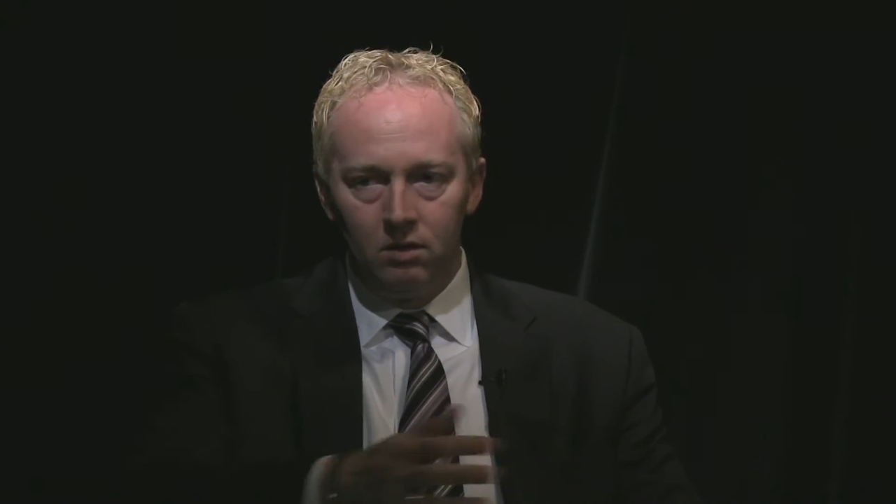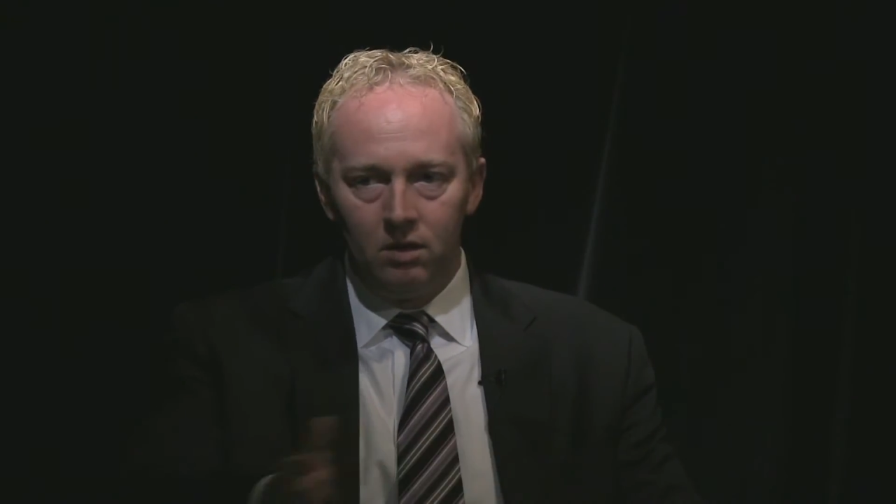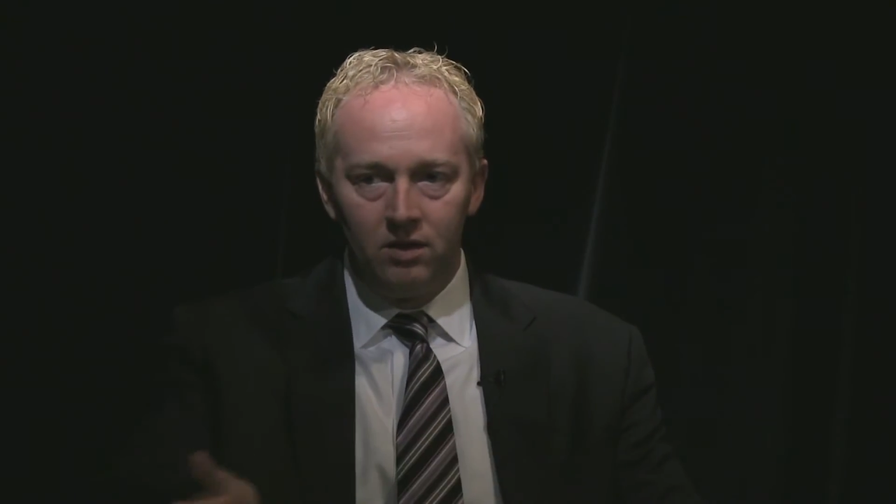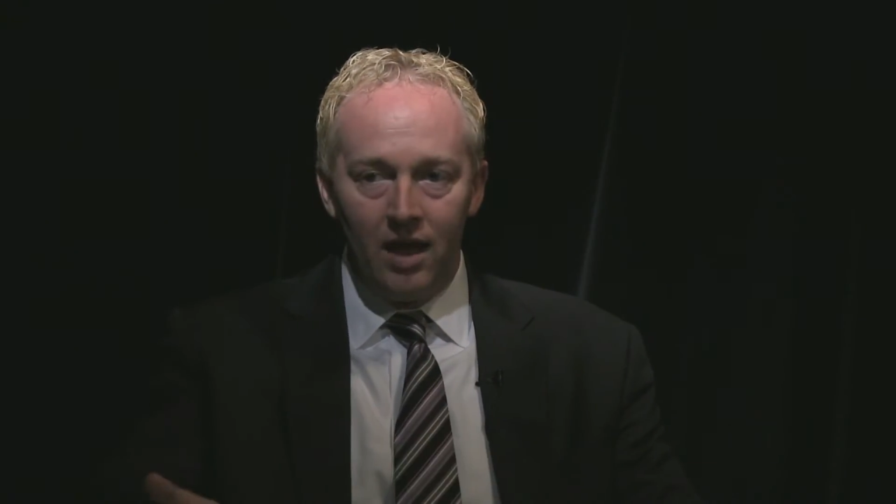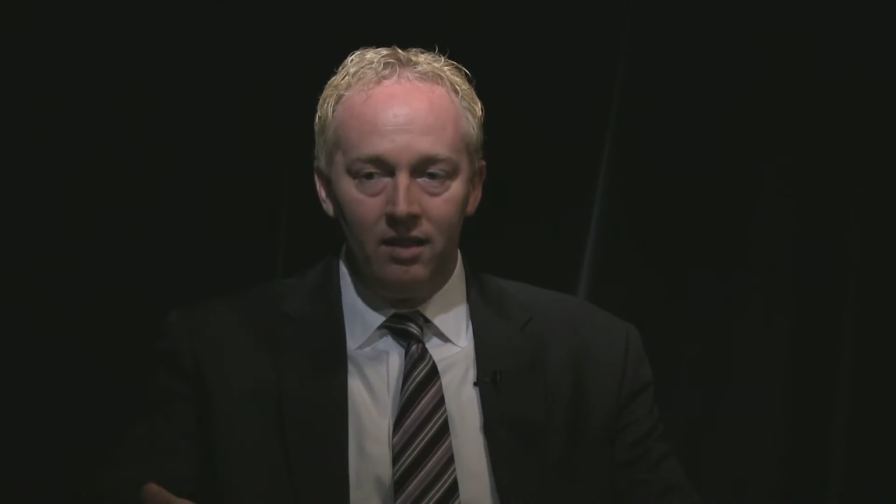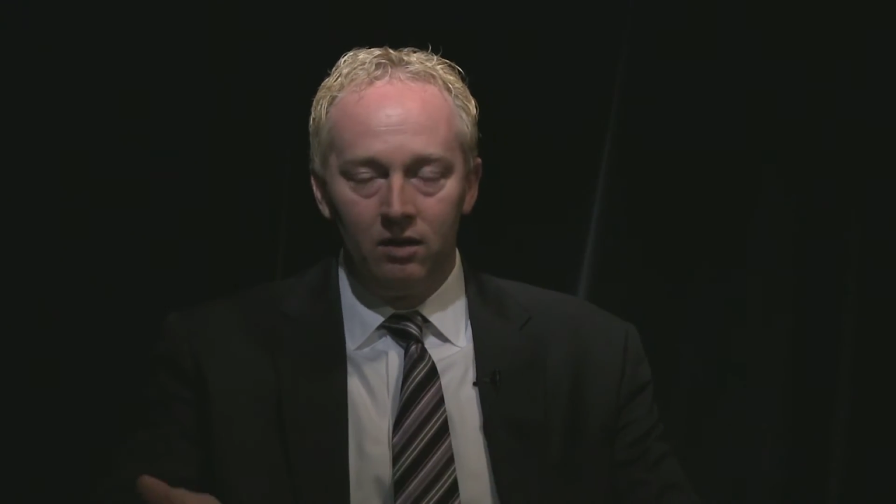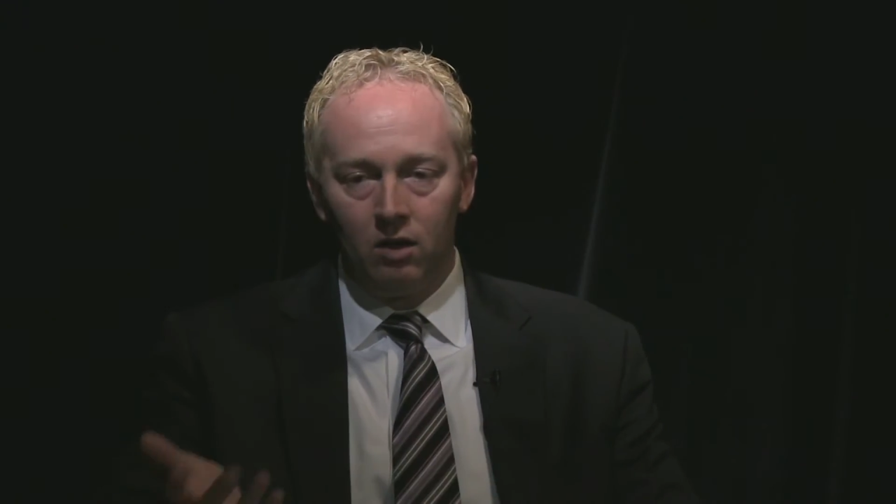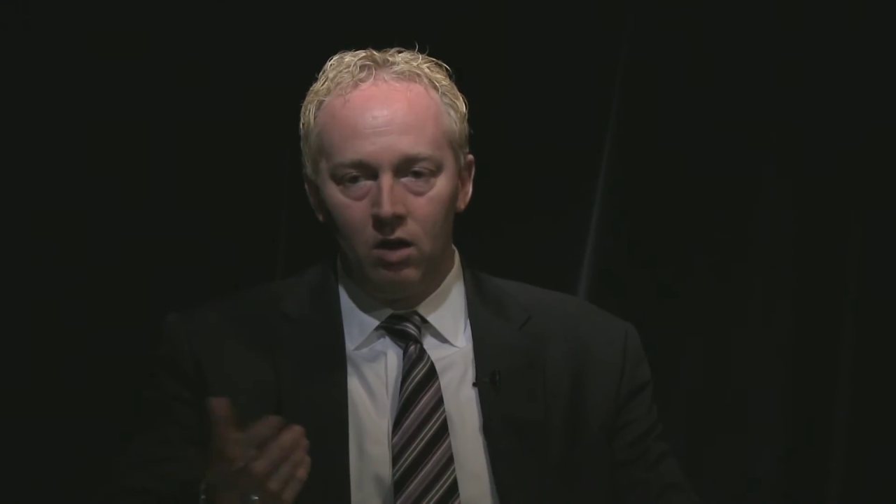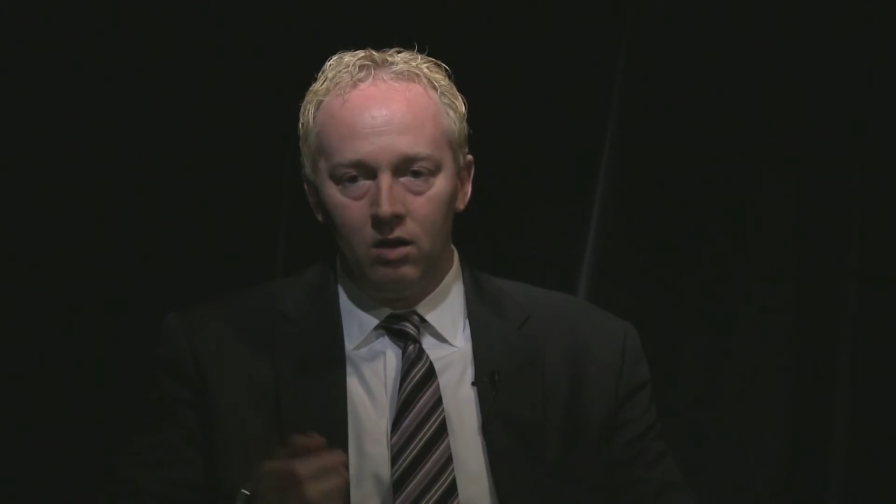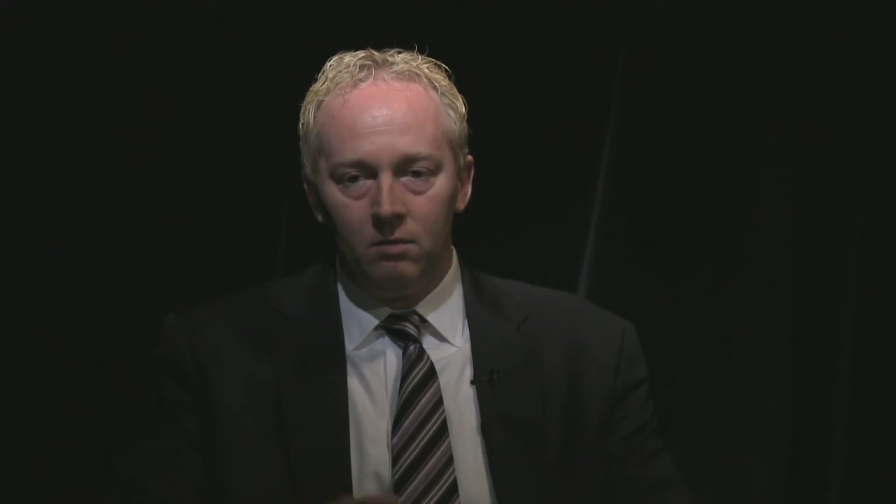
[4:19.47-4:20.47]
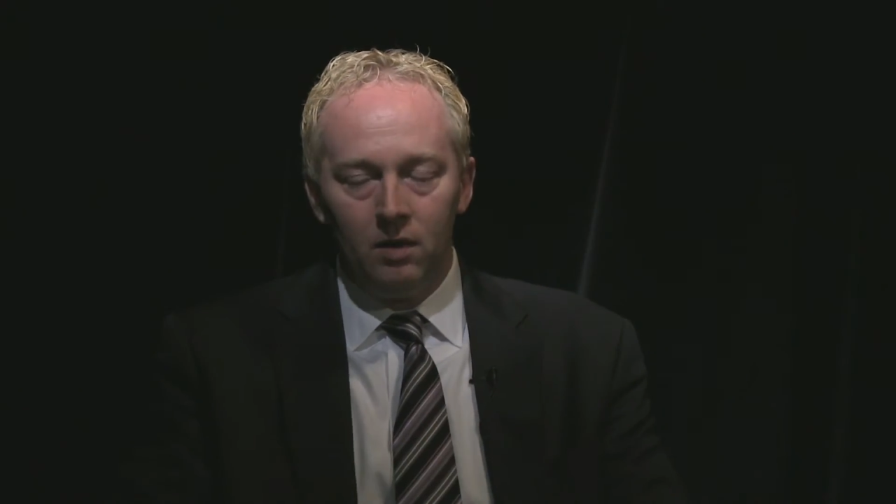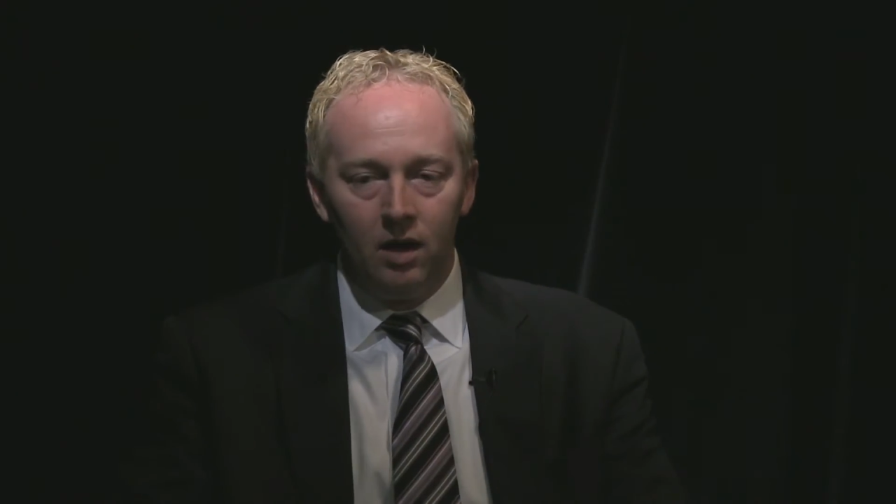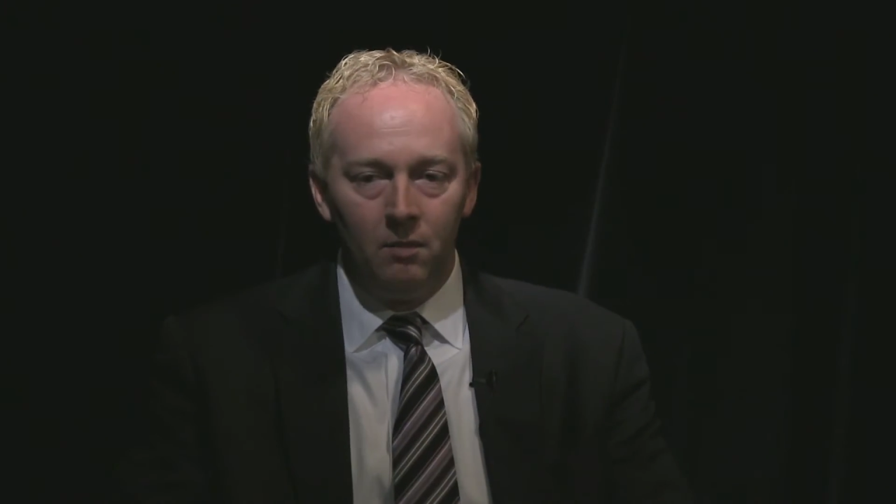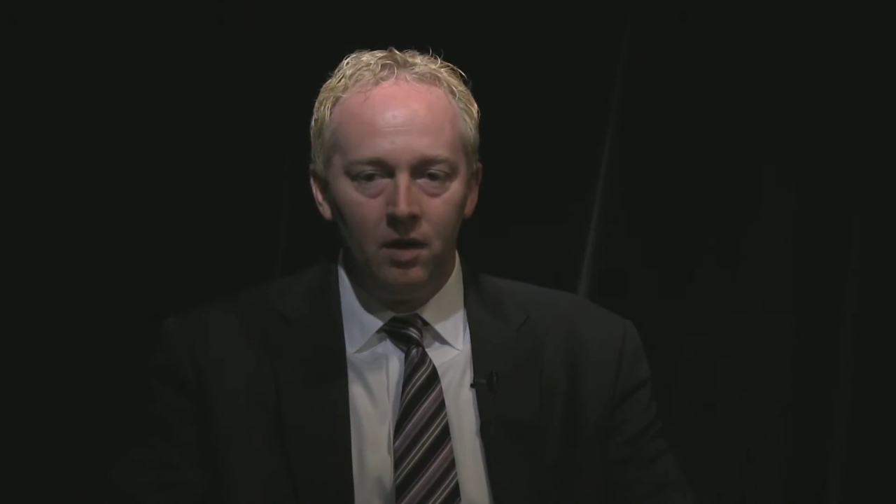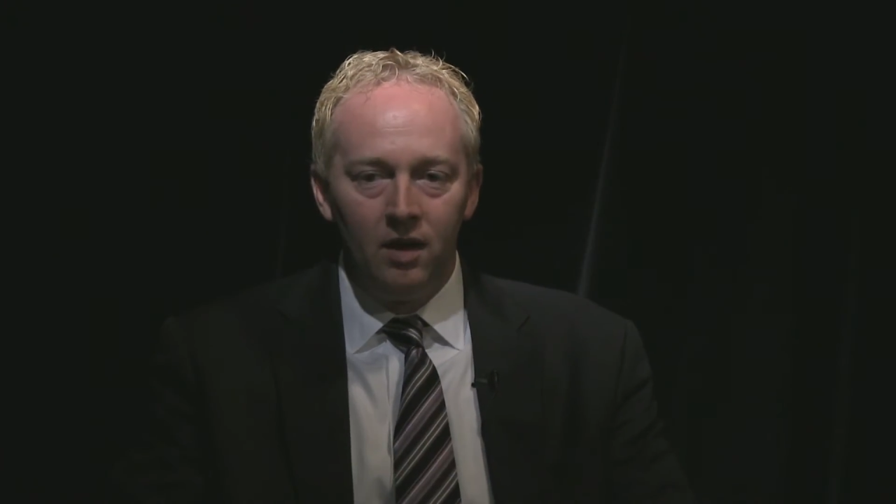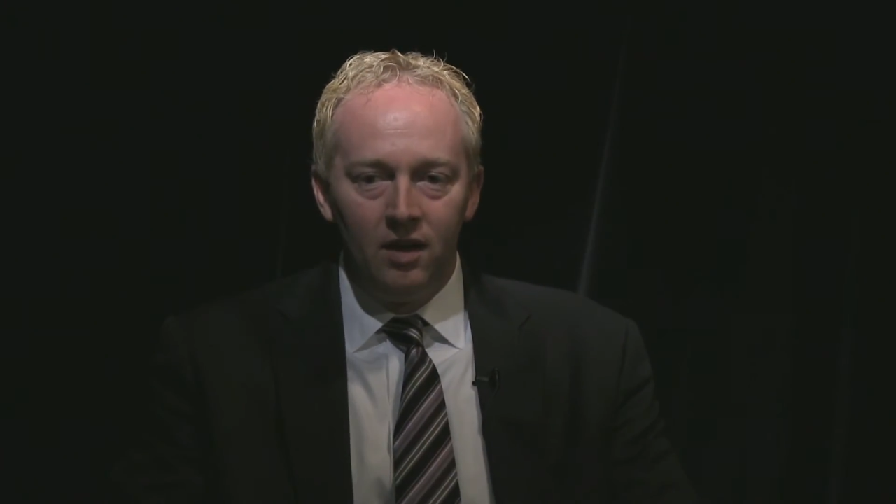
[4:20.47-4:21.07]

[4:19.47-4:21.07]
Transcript: as I like to call them,